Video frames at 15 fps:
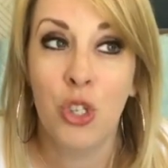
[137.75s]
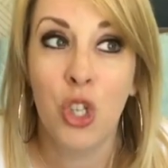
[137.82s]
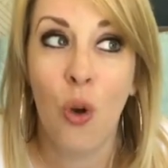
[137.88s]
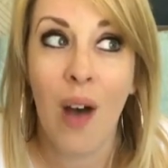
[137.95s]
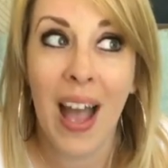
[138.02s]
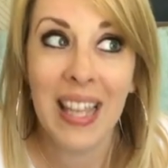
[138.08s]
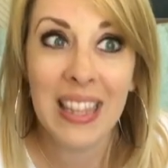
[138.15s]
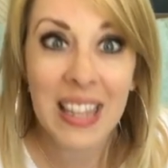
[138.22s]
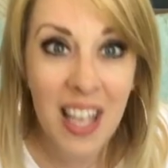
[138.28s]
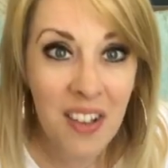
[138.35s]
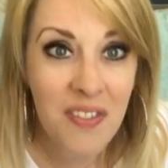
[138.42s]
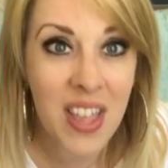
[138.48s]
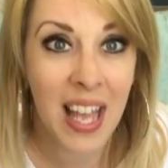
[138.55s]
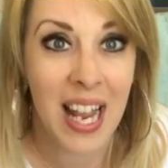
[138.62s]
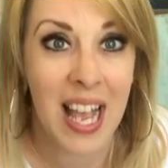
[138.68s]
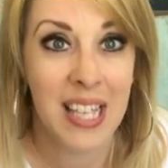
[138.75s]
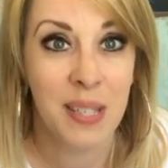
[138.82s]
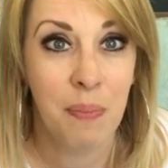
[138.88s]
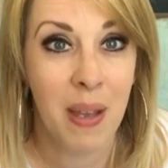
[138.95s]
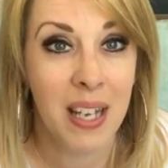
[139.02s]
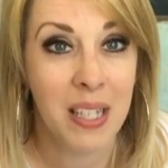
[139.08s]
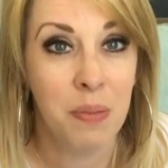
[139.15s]
So I love that
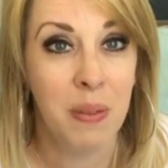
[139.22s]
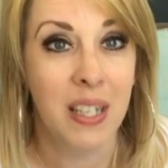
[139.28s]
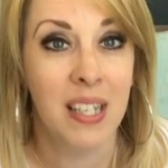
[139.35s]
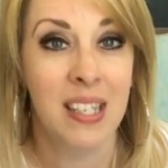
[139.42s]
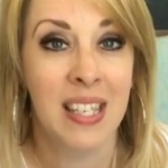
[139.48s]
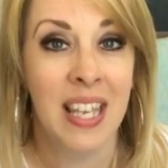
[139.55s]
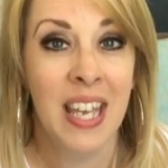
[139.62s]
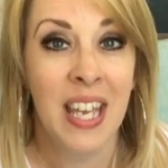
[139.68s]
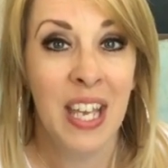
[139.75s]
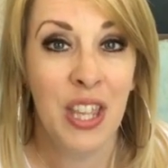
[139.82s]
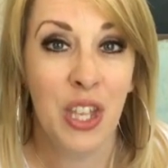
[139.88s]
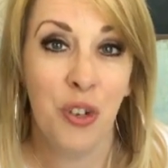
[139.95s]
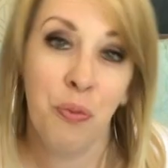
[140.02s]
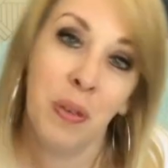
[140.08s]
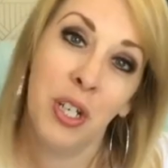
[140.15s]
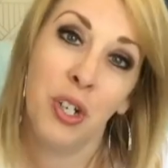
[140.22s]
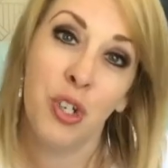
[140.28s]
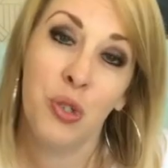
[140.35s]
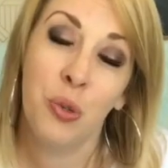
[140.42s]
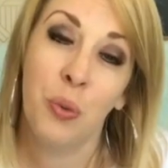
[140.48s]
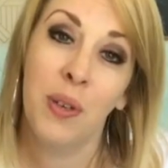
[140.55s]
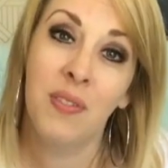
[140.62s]
aspect because there have been
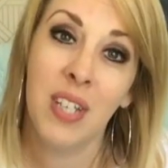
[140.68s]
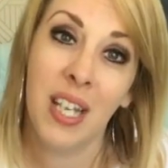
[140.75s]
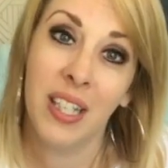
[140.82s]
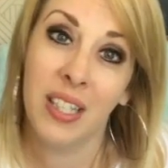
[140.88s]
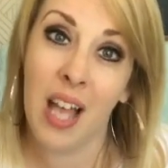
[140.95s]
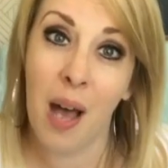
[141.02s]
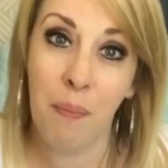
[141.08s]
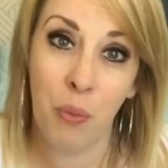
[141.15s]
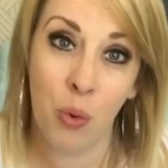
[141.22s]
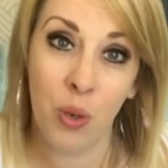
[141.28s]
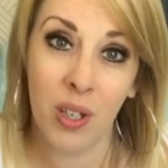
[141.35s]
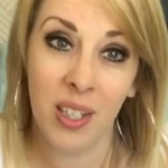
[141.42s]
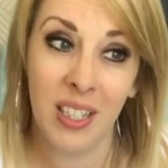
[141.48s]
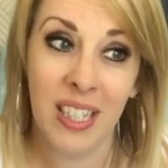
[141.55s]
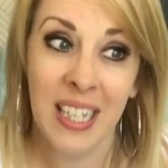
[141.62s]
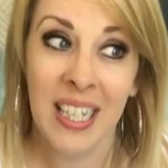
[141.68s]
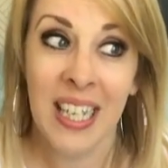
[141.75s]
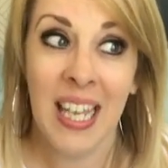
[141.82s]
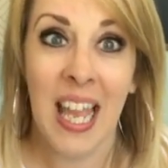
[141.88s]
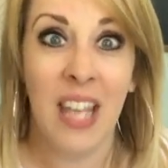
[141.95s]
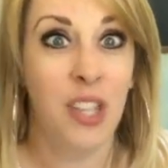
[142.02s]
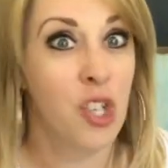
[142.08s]
years where we've done a lot more,
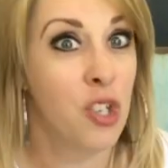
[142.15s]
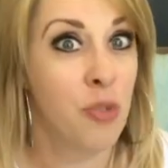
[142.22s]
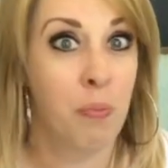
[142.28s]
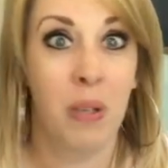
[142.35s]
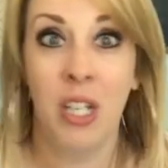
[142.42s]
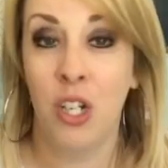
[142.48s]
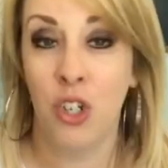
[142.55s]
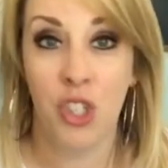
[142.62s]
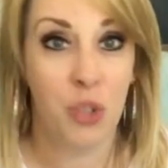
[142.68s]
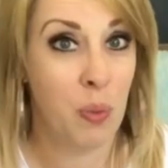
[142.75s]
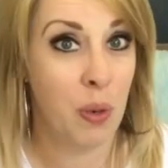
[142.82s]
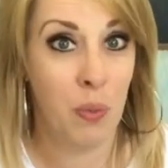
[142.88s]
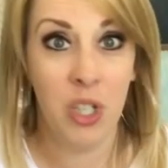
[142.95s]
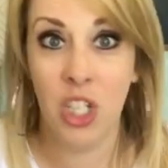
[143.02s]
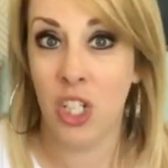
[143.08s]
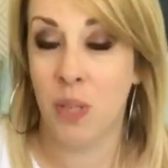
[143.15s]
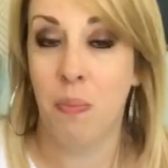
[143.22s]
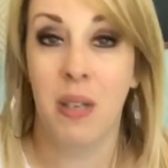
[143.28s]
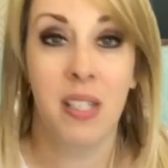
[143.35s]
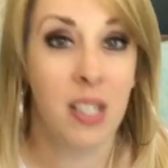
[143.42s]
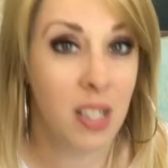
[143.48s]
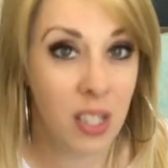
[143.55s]
and there's been years when we just
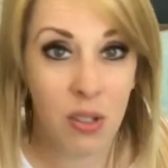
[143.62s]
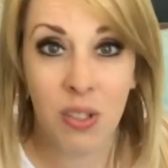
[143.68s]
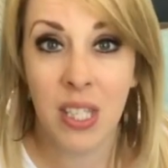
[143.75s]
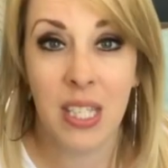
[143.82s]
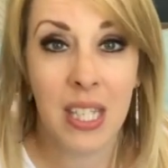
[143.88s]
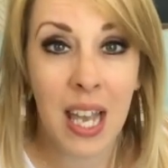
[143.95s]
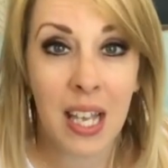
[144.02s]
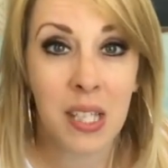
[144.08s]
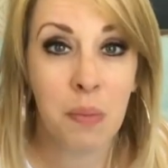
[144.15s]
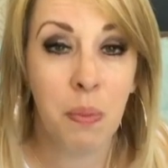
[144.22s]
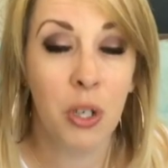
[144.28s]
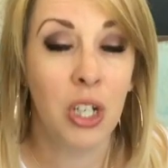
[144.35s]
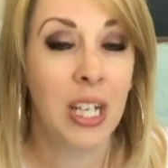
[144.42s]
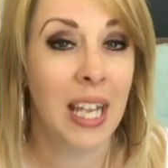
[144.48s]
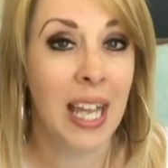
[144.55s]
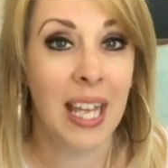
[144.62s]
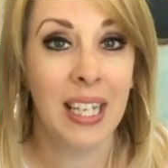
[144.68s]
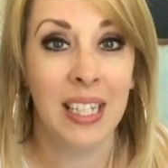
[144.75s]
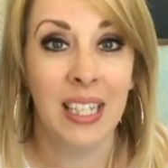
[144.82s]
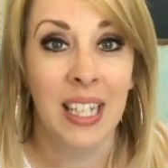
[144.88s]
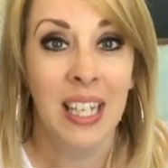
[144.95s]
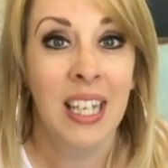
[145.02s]
basically used the textbook
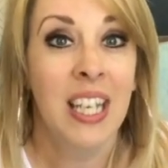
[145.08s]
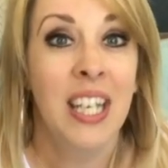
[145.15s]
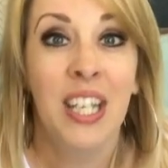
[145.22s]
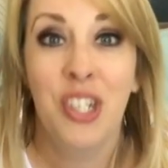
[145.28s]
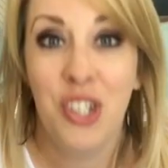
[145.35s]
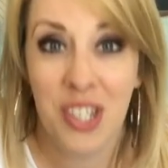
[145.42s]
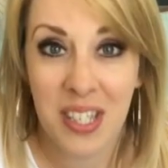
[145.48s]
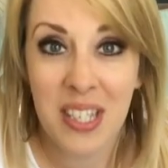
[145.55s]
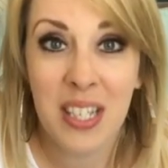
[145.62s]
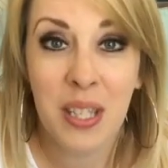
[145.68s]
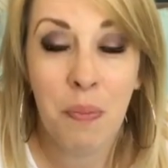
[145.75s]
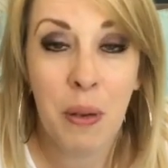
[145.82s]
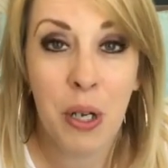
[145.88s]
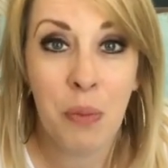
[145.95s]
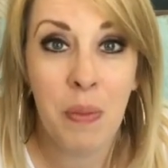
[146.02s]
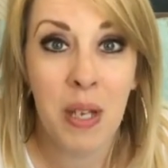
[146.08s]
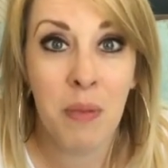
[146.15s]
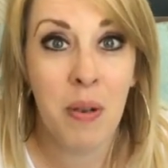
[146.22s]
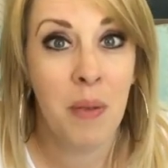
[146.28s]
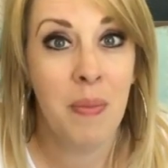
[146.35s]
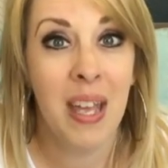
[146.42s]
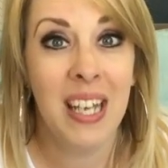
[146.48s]
and just did the bare
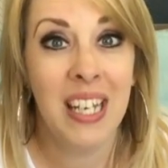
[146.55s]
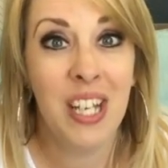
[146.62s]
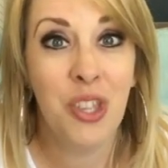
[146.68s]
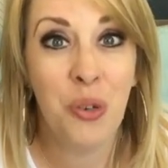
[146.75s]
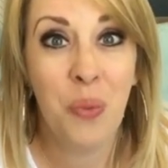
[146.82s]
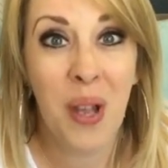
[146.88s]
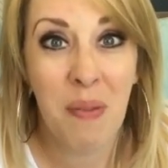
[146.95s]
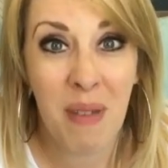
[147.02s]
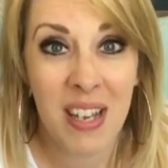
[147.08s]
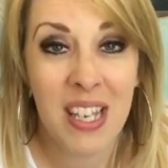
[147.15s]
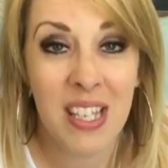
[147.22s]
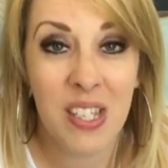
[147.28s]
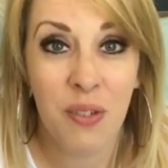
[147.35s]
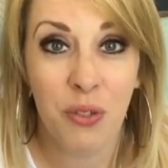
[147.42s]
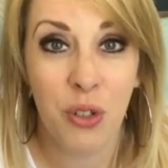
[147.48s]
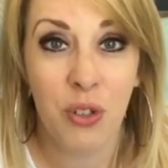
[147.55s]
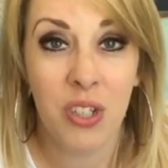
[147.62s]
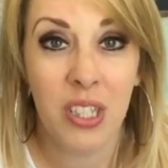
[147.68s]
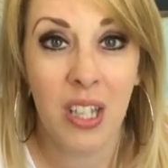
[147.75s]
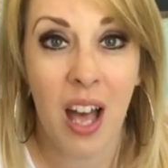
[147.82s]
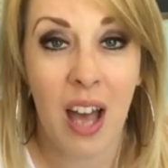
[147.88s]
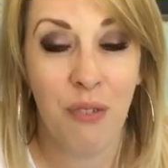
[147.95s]
minimum, and either way my kids have learned a
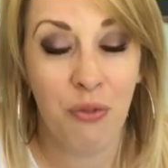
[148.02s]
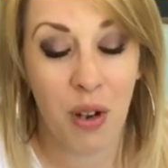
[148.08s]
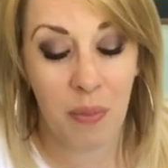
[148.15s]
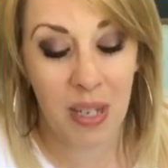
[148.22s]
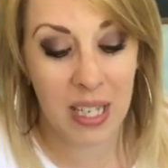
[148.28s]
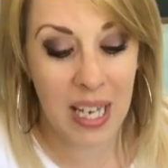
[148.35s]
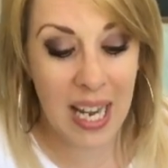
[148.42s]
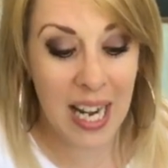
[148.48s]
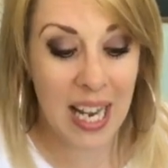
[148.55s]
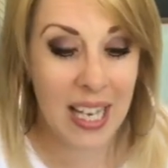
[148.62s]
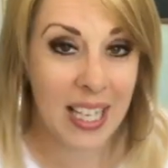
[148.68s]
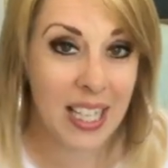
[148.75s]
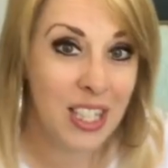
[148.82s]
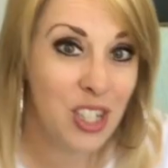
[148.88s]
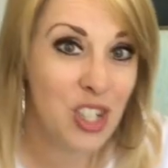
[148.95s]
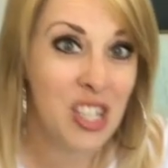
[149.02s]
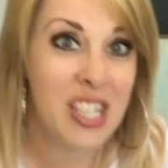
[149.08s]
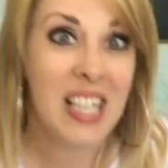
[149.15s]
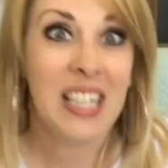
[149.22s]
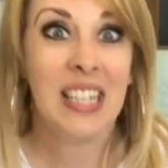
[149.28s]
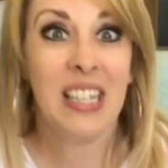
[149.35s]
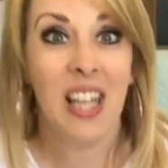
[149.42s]
lot from it and I just
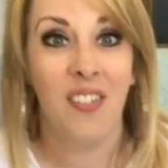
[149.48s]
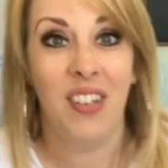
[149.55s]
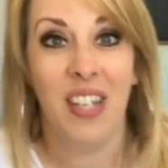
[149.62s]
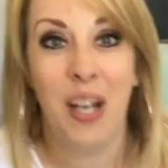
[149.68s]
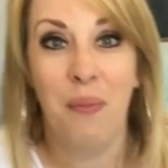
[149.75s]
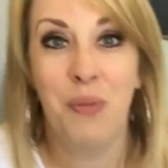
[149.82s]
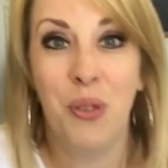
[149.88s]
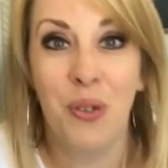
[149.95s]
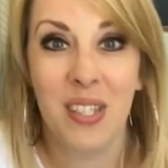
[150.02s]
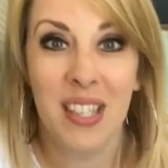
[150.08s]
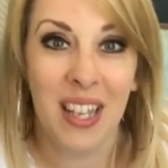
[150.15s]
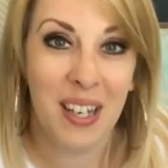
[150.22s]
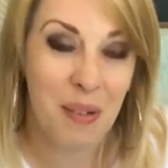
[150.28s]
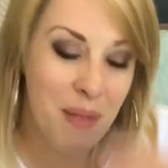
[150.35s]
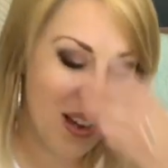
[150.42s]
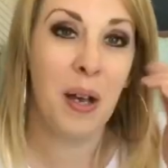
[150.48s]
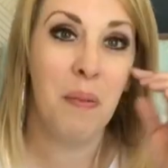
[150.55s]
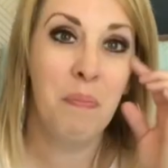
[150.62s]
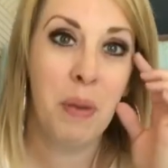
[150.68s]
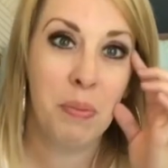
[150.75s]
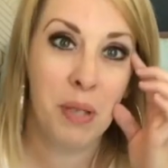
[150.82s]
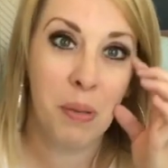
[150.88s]
love it. I'm so excited about
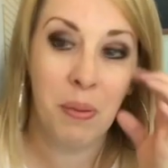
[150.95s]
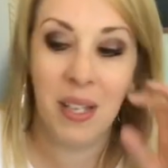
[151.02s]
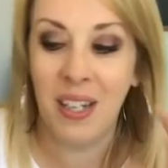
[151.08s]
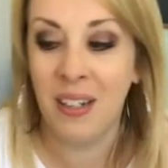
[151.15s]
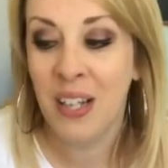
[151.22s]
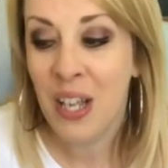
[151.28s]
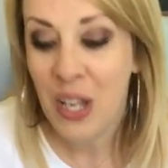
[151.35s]
Biblioplan.